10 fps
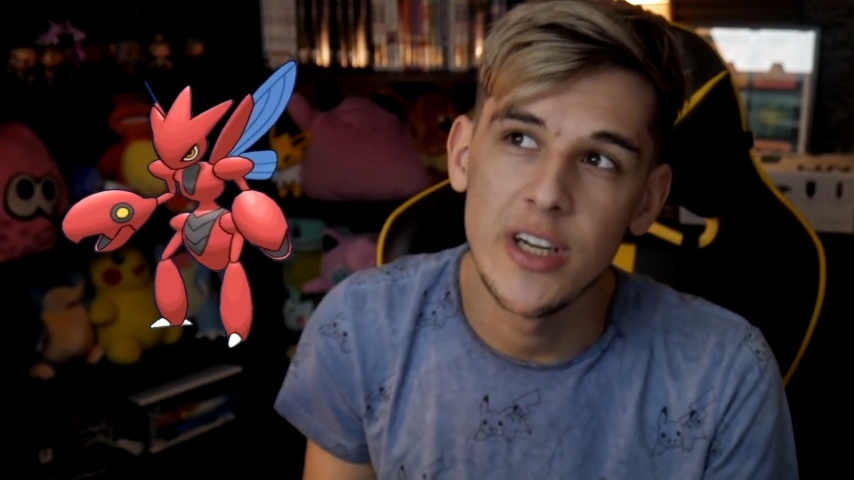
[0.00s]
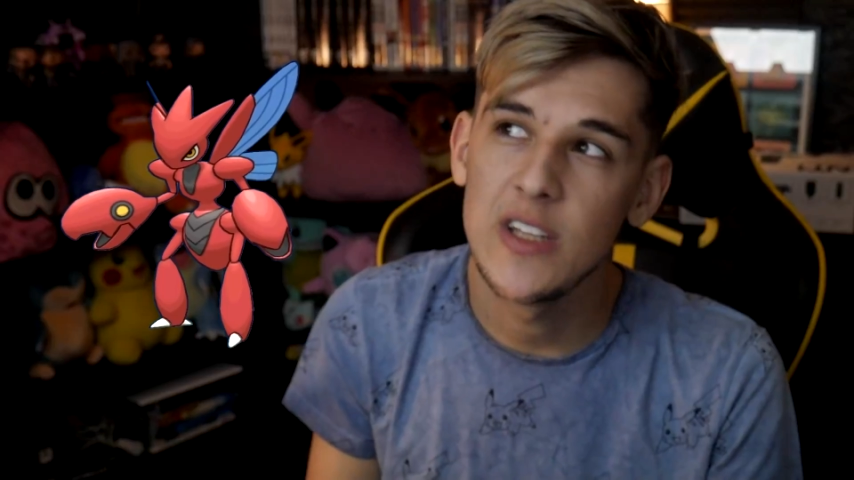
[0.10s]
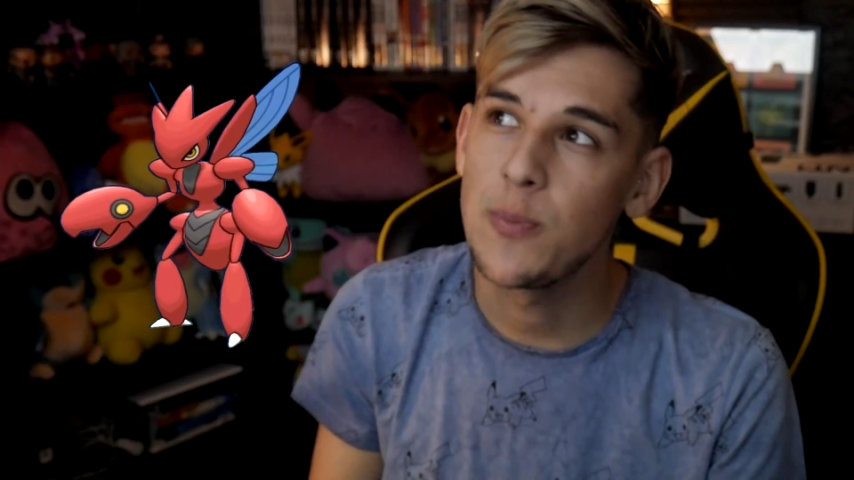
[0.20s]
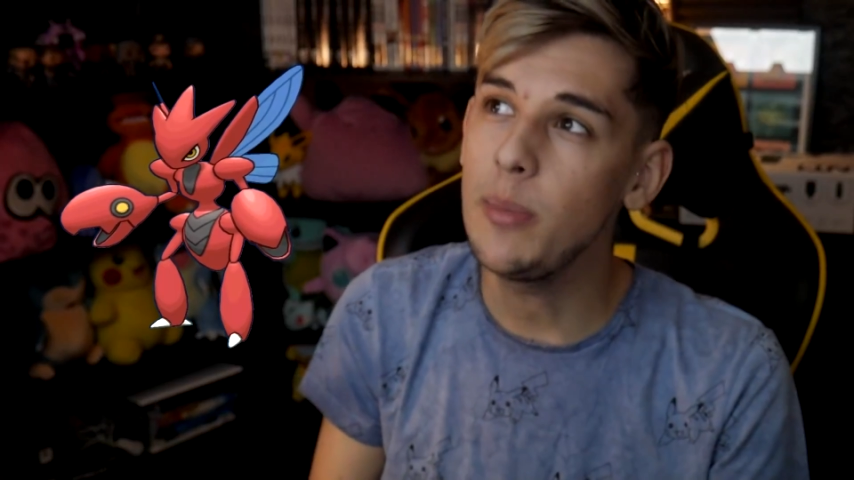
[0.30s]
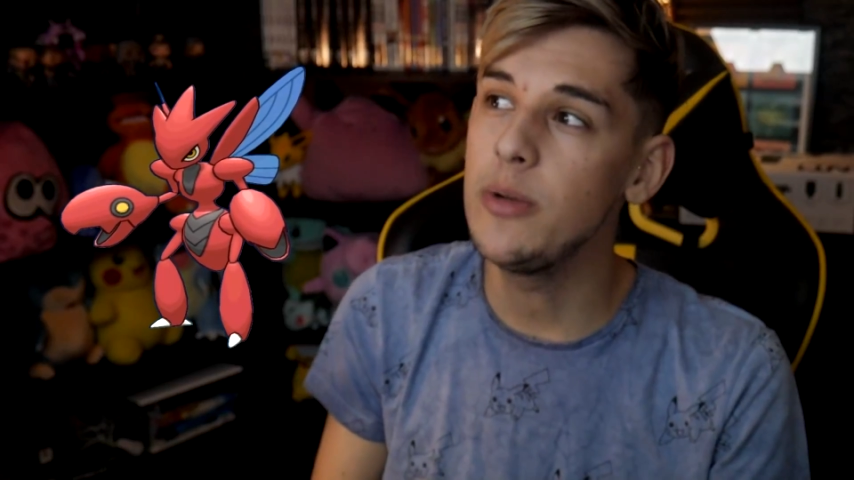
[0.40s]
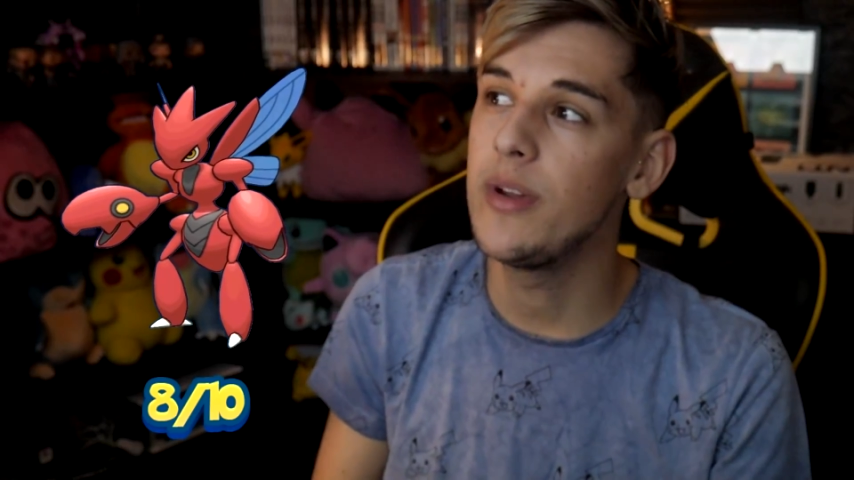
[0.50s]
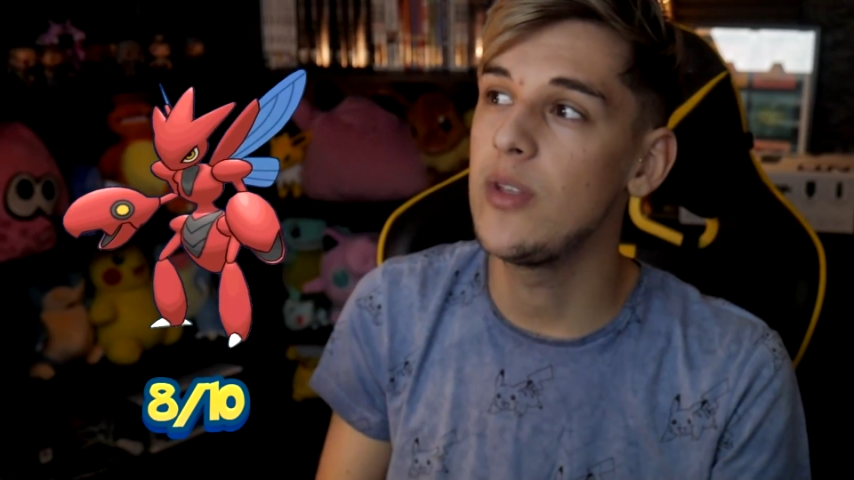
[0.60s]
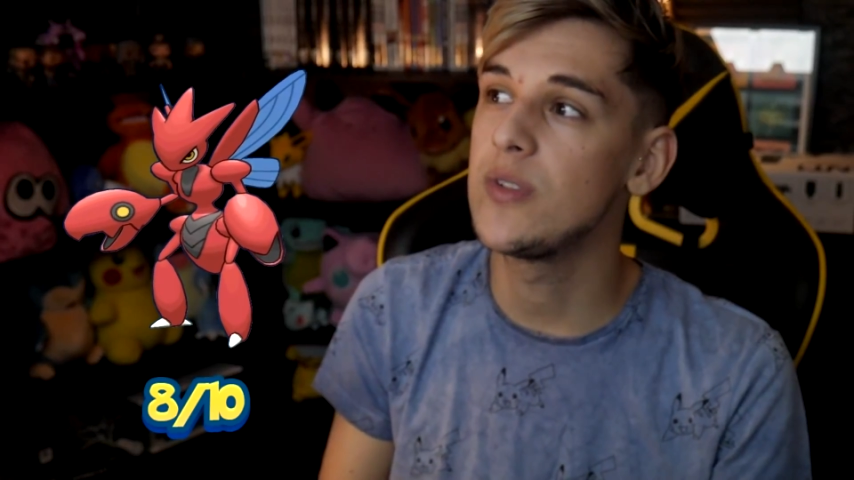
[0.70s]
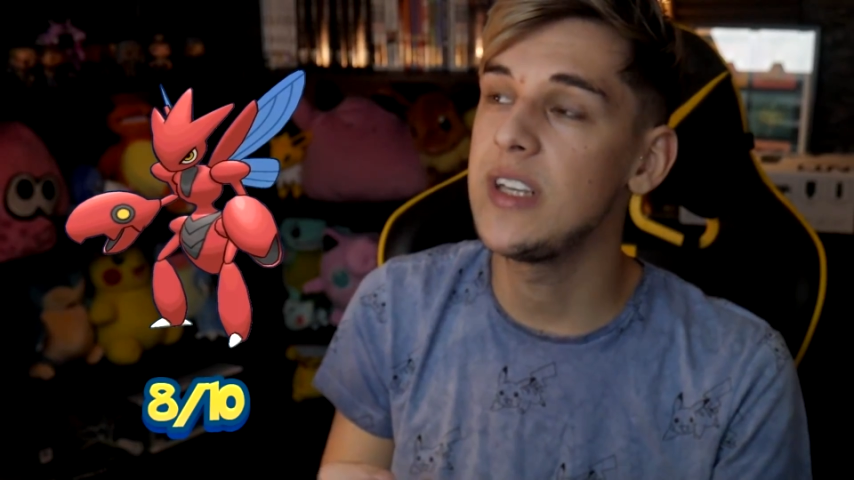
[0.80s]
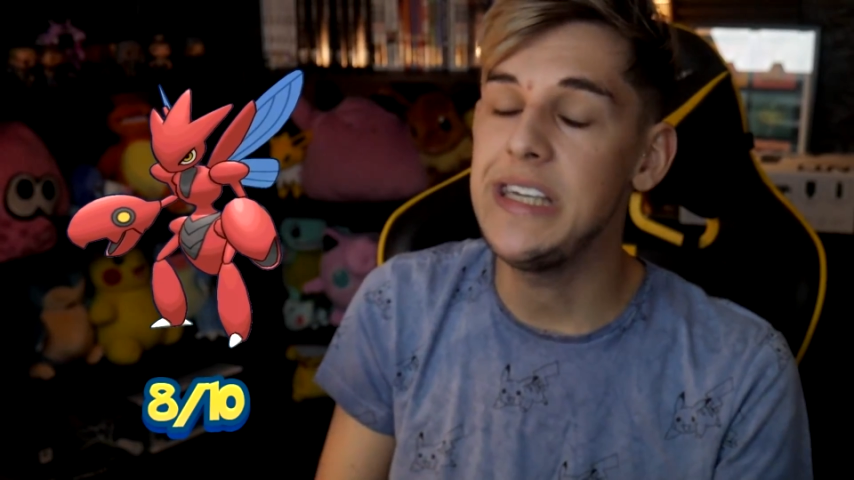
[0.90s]
It's probably one of
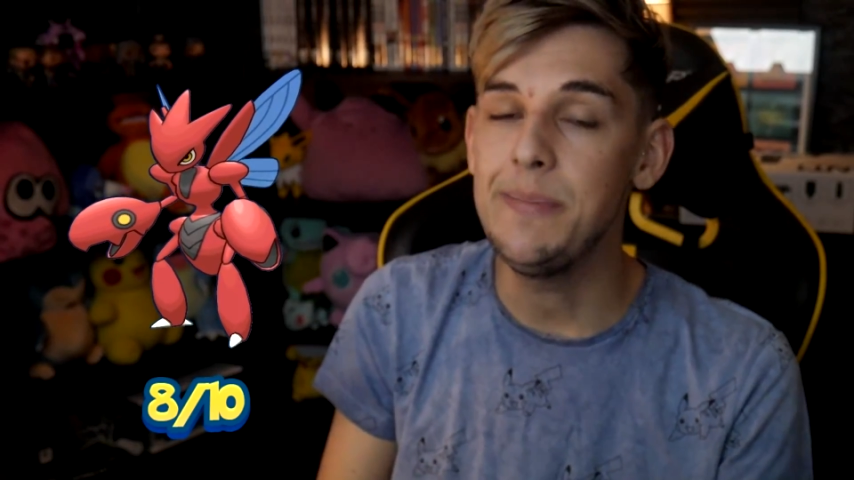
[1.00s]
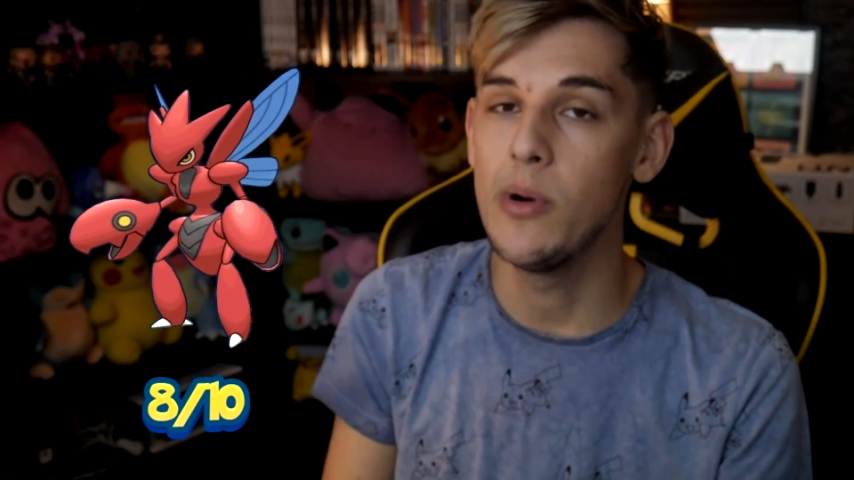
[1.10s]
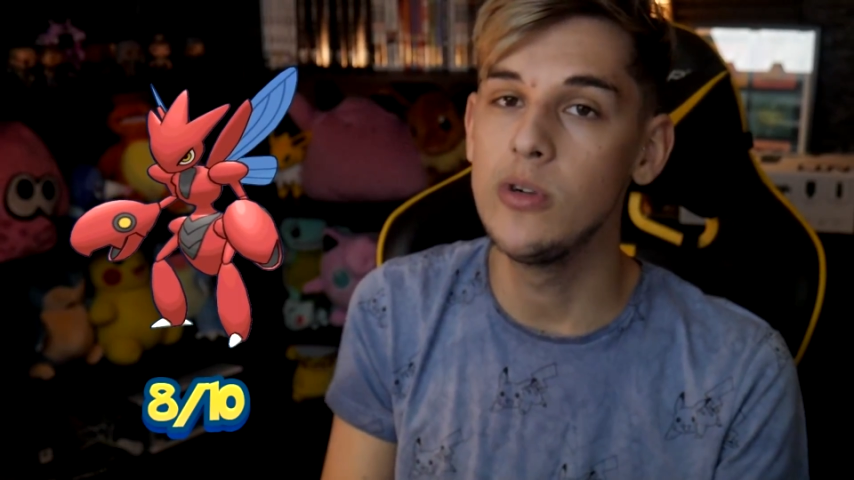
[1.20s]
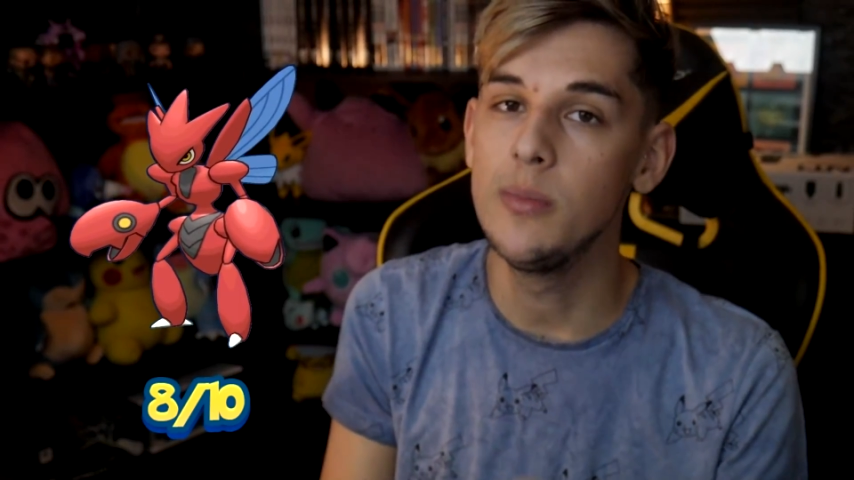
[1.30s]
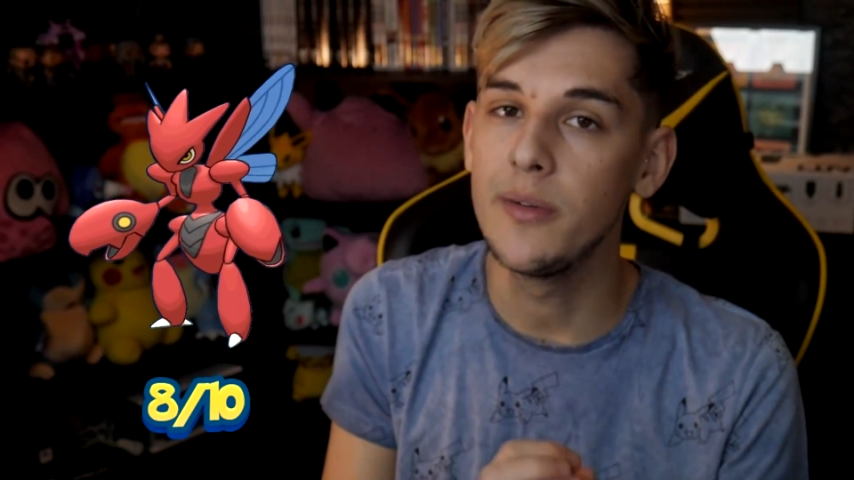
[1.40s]
those key Pokemon